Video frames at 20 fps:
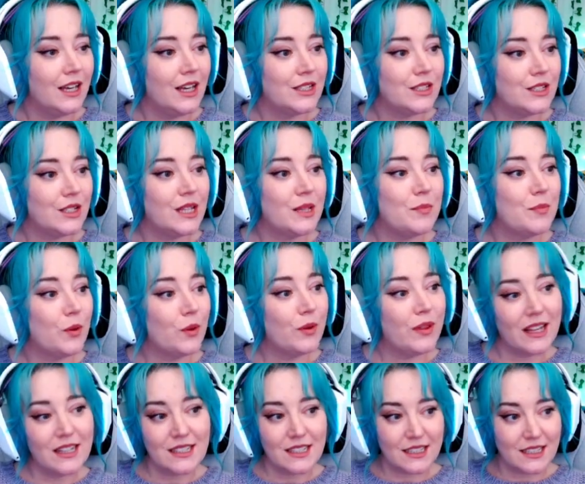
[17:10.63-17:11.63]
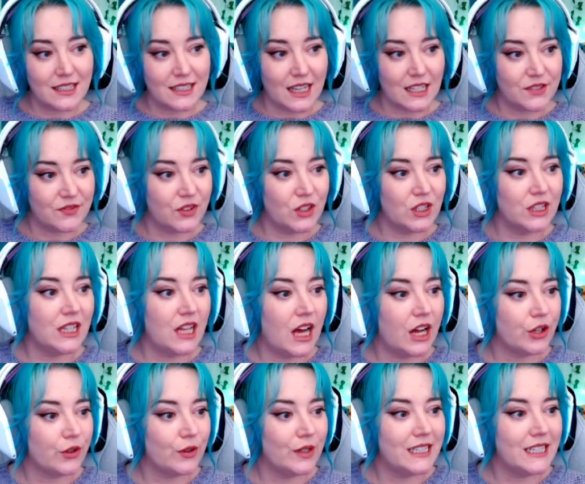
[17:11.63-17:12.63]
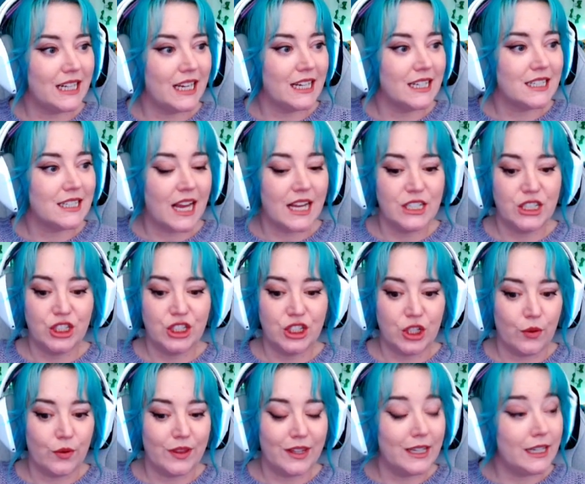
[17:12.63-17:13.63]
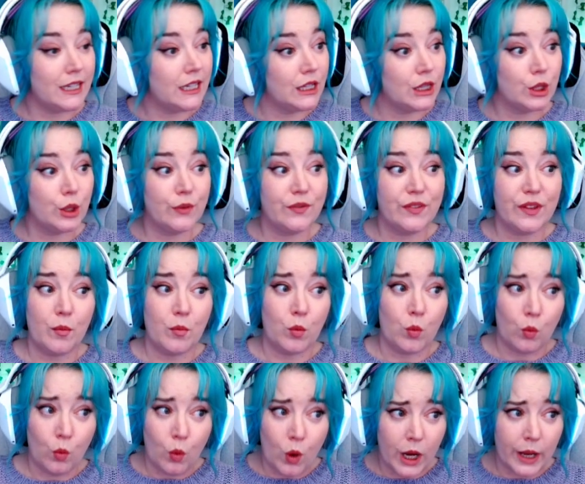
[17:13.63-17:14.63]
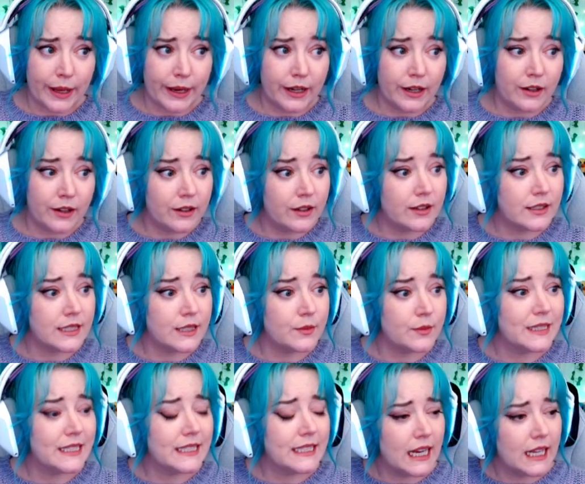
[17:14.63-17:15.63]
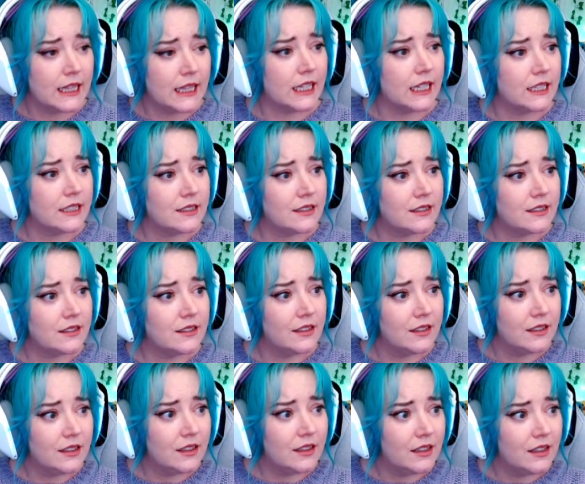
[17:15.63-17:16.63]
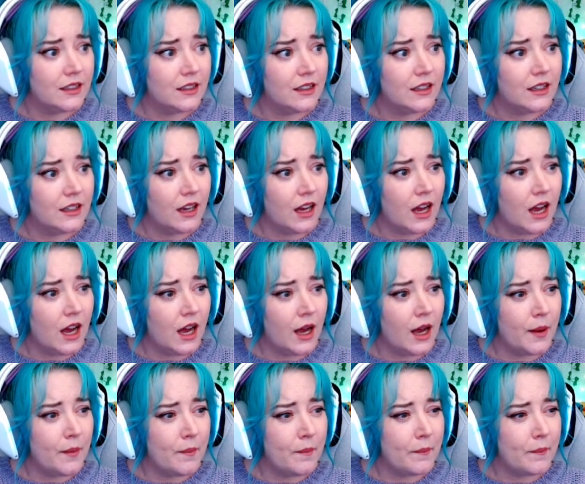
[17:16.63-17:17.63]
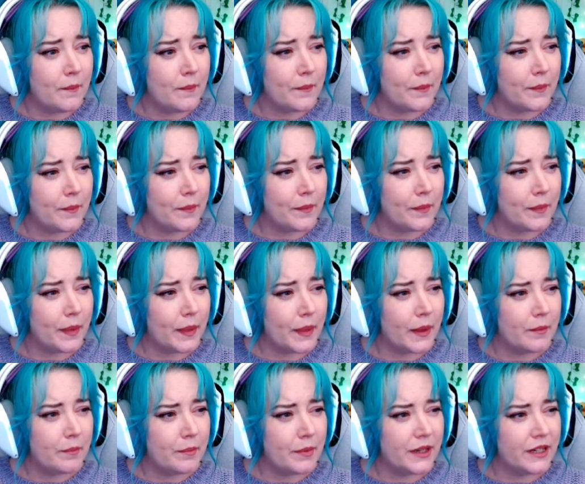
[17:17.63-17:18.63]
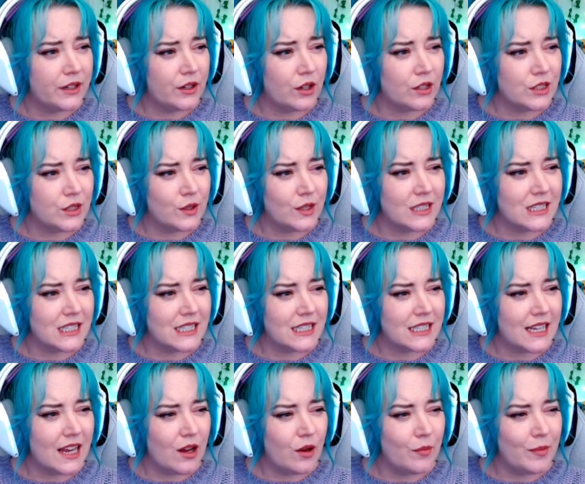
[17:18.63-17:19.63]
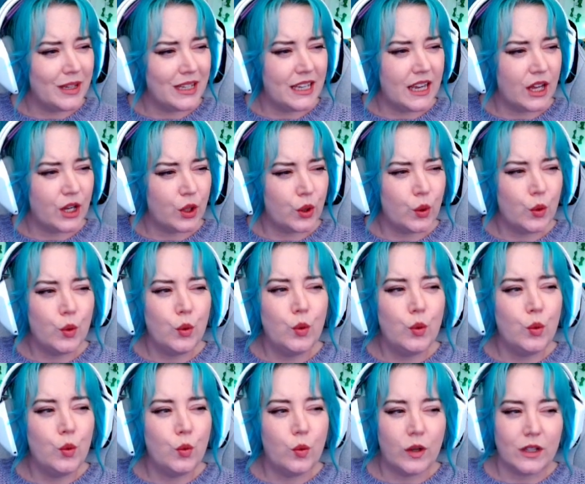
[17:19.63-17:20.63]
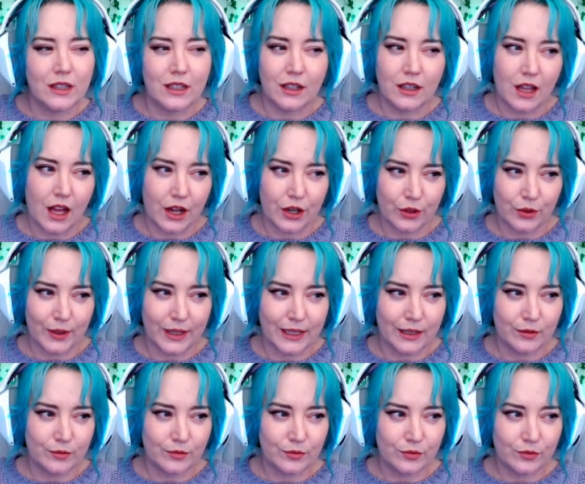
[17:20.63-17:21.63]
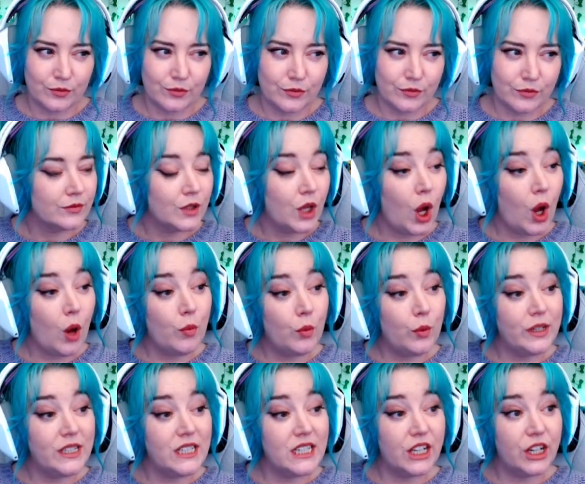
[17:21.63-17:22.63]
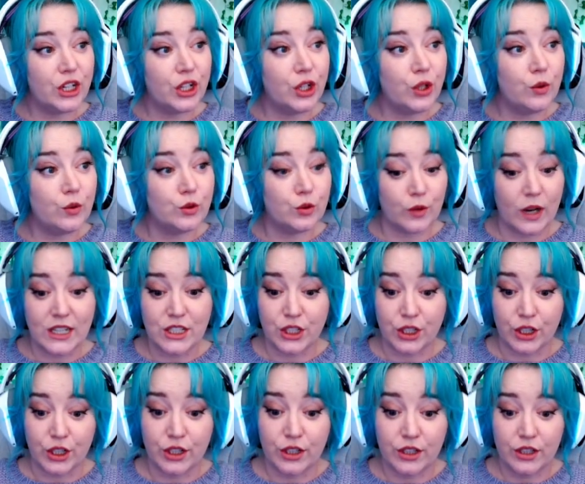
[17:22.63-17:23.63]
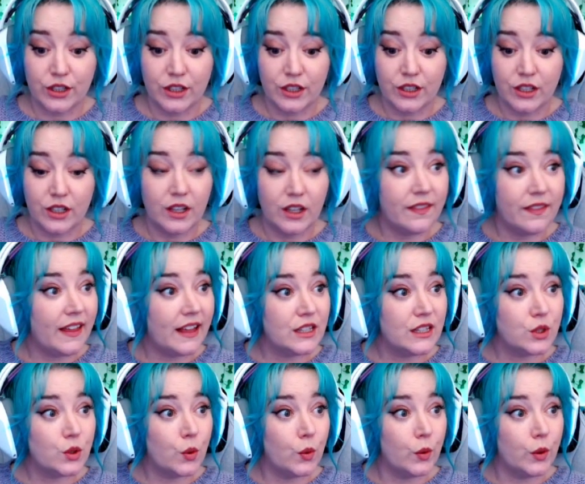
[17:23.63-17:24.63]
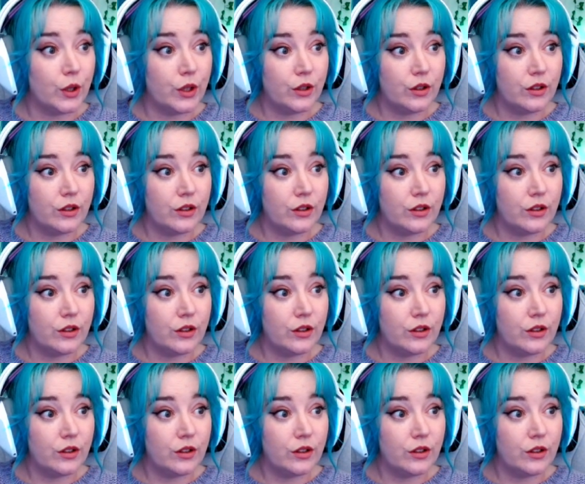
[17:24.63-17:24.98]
So they both had successful lottery days. I don't think either of them won, because it would tell us. But it also doesn't tell me yet who won the lottery. Oh, but we did get a new dresser. That's cool.